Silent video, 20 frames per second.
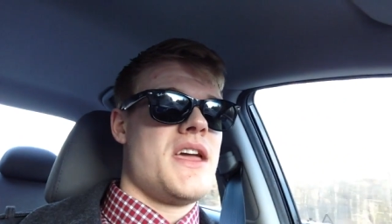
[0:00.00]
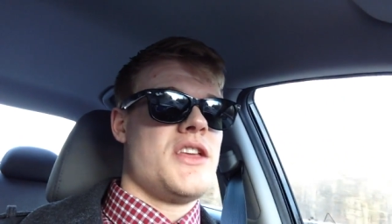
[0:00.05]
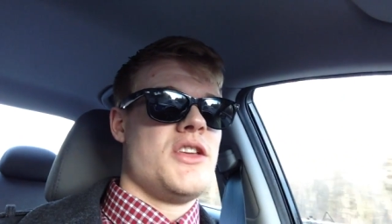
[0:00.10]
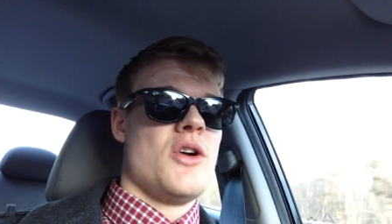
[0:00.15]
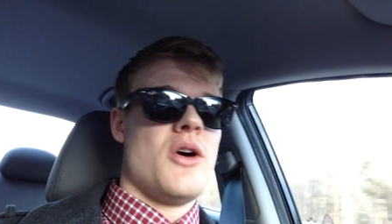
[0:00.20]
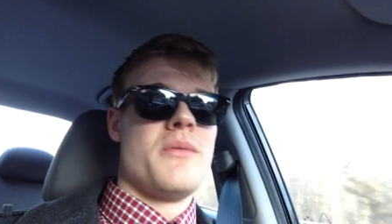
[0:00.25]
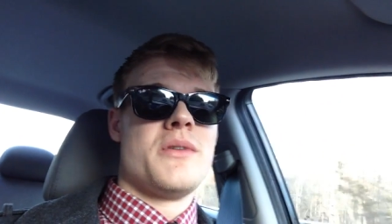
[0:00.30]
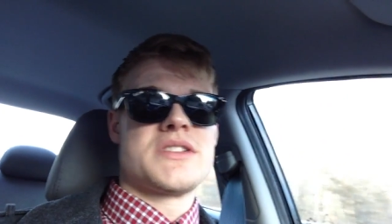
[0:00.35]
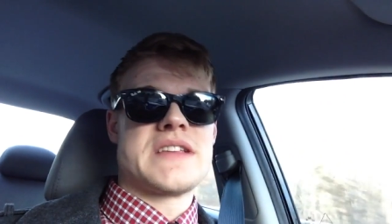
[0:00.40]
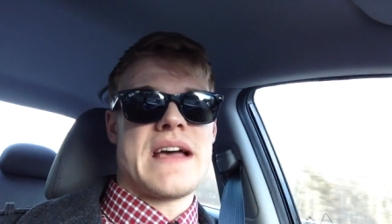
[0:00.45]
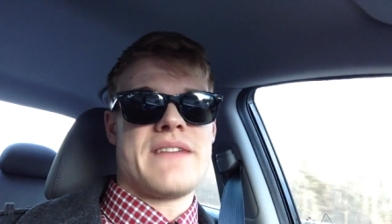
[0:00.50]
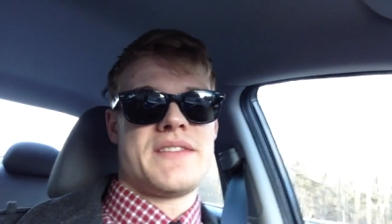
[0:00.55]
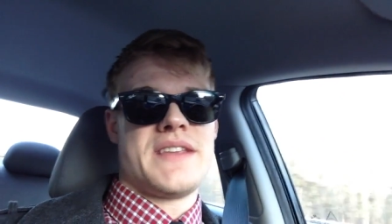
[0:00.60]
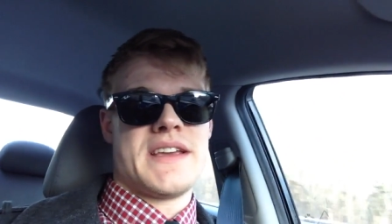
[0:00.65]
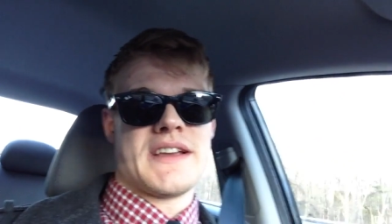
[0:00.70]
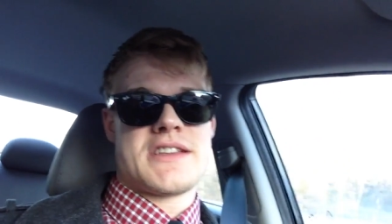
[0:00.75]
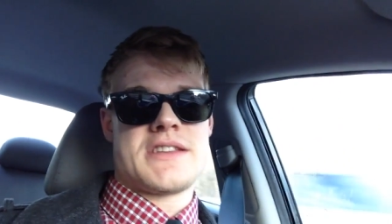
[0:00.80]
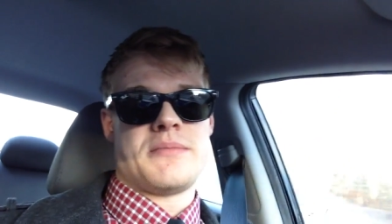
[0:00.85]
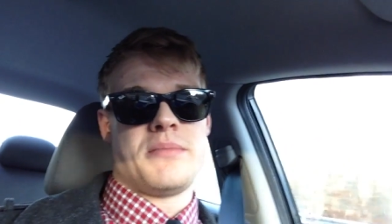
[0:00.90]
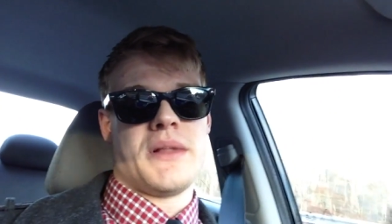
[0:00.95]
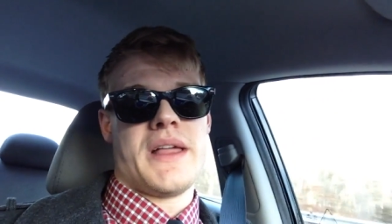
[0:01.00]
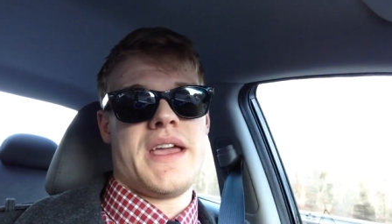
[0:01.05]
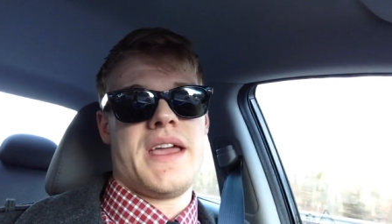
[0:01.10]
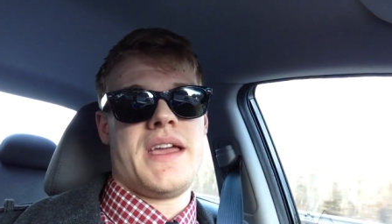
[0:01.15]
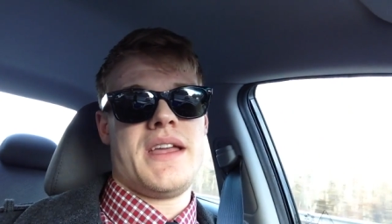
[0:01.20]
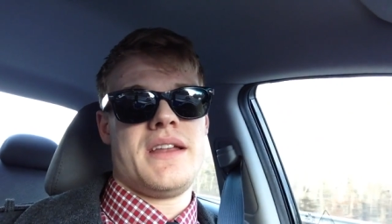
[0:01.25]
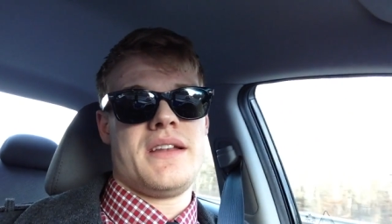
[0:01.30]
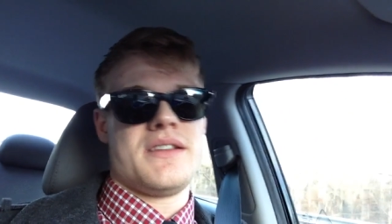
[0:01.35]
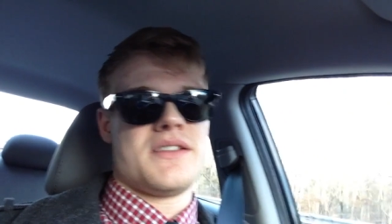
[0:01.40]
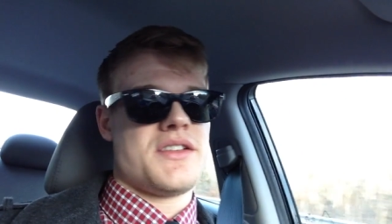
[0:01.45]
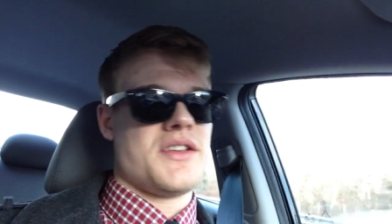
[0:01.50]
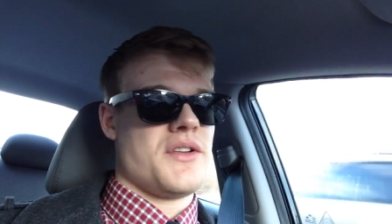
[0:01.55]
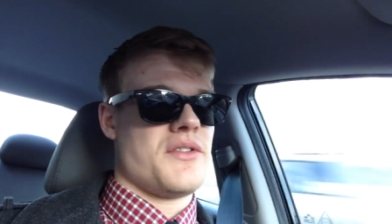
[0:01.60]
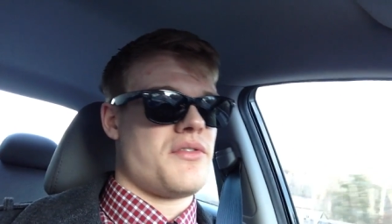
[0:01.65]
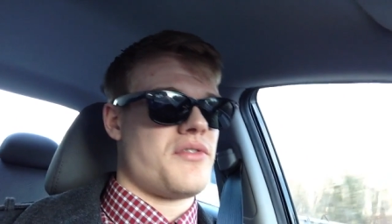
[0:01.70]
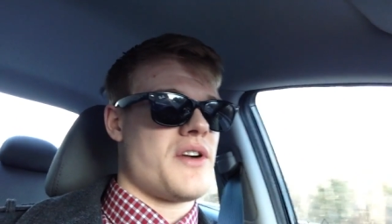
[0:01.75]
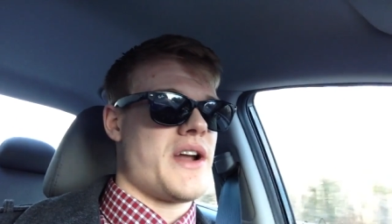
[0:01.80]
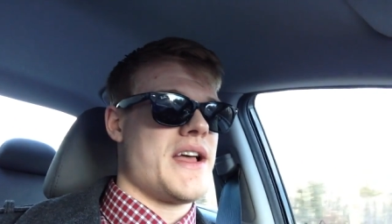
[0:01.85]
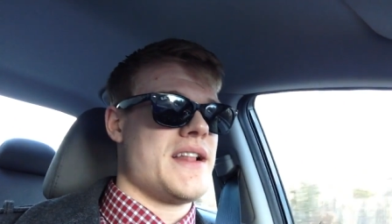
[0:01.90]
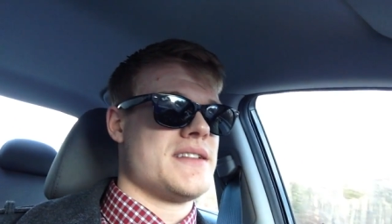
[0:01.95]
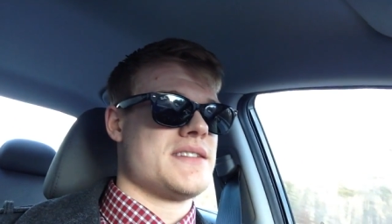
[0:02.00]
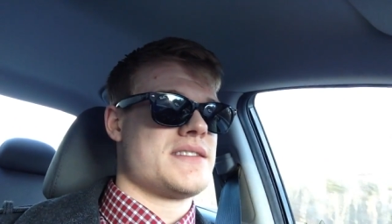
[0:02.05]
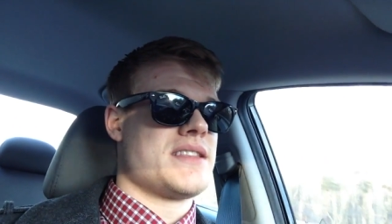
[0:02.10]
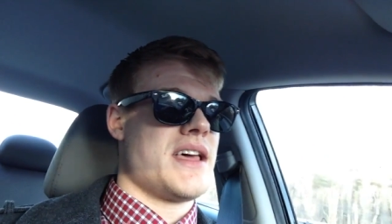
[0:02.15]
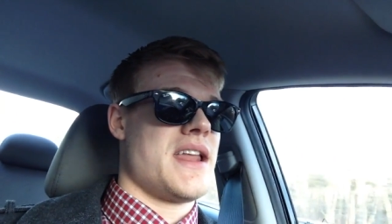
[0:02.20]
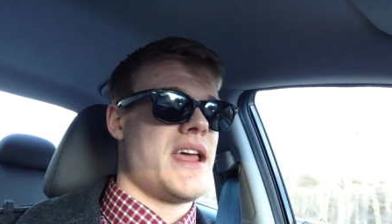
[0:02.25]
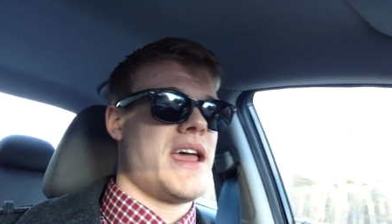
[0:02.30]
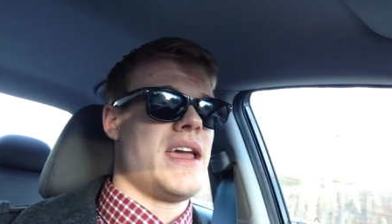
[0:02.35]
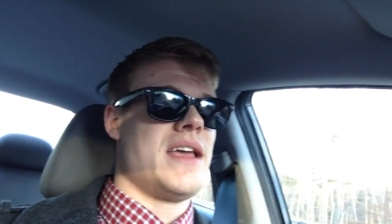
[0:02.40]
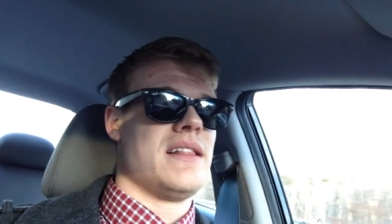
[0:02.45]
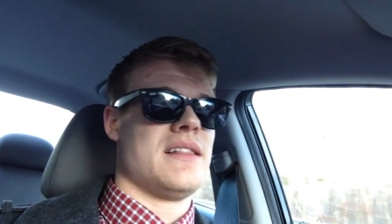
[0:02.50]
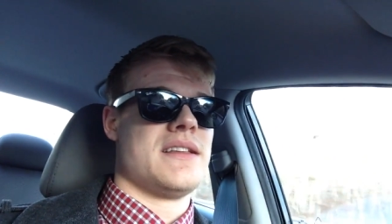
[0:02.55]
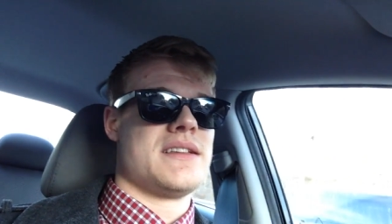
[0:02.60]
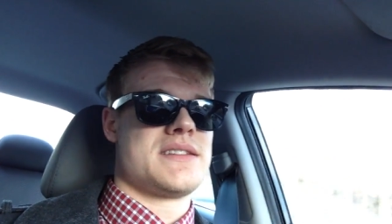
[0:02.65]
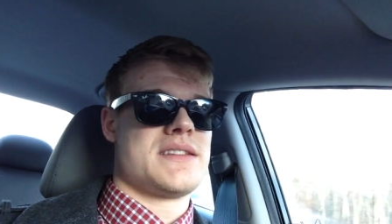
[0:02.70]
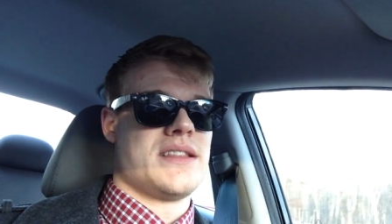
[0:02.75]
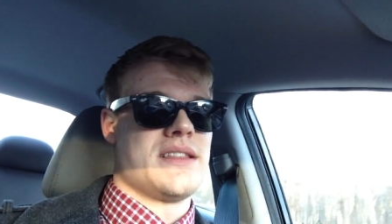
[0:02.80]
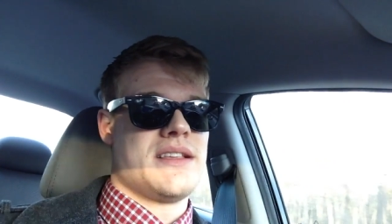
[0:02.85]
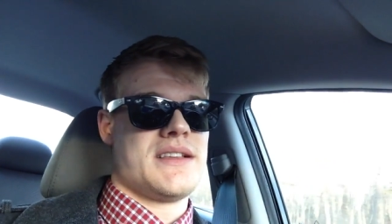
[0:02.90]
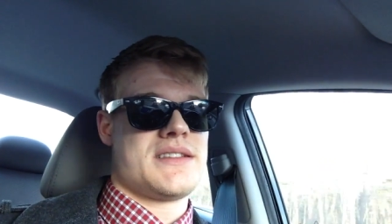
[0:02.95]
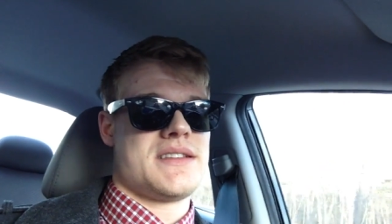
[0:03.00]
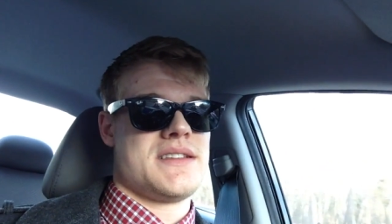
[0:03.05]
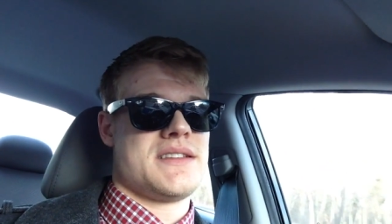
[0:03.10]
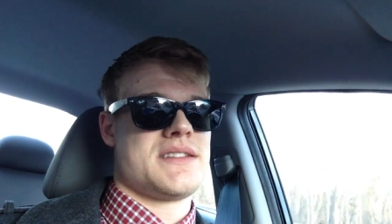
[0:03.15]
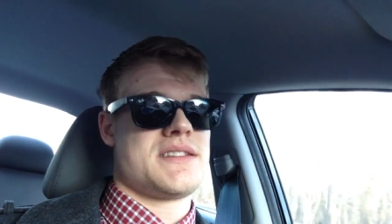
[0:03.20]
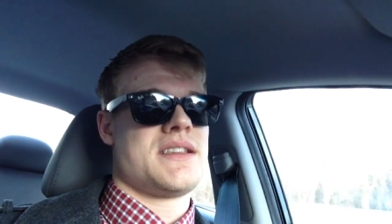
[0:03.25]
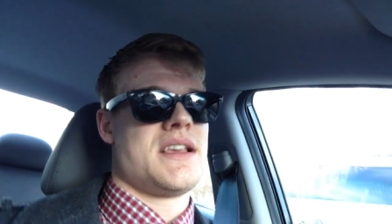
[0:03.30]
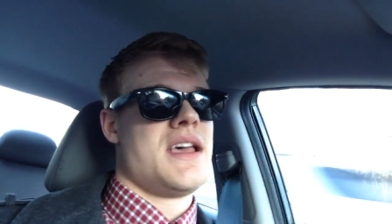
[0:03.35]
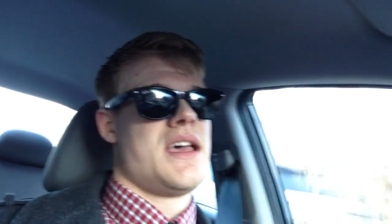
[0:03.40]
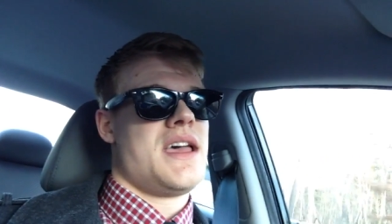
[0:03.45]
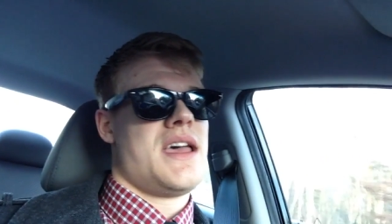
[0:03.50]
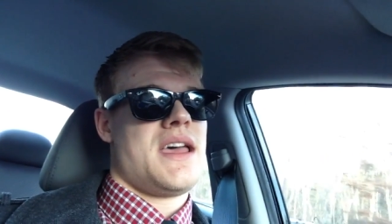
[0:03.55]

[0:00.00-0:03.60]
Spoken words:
You almost have to explain to your friends that, hey, listen, this is